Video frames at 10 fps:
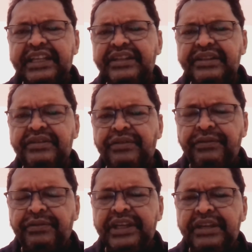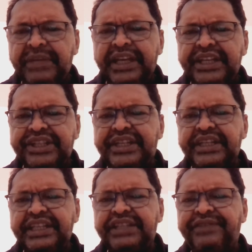the image
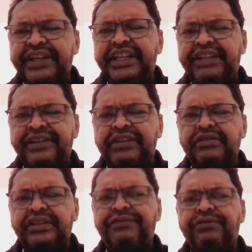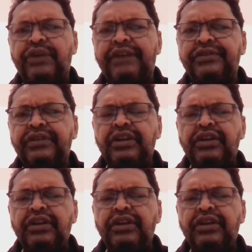is very difficult if you have